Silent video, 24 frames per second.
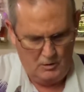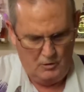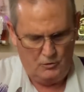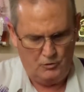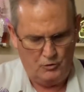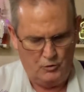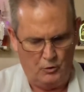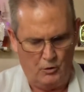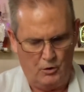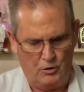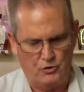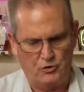
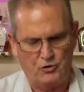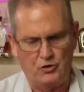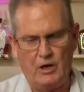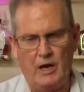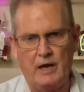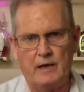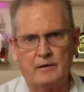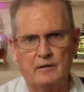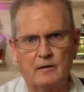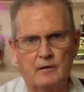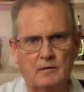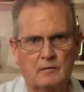to our
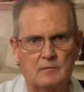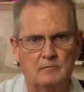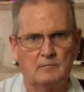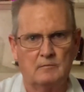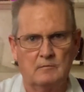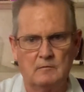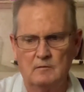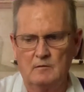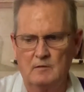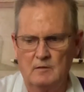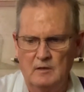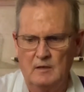shaker,
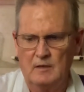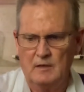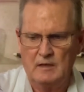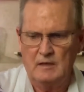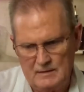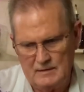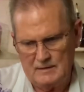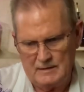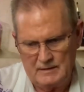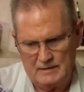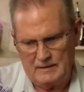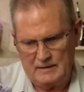
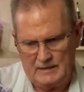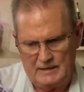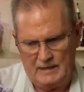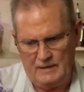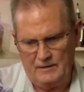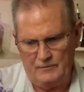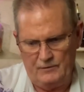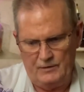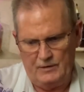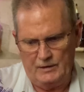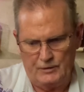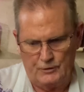
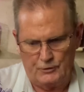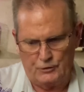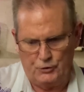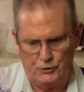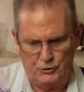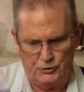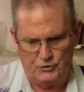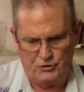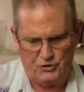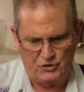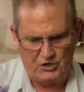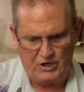give it a good
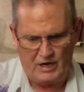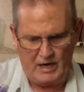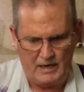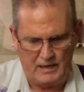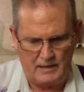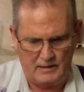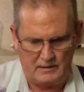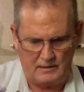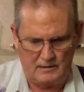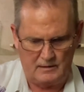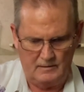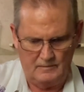
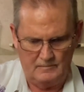shake.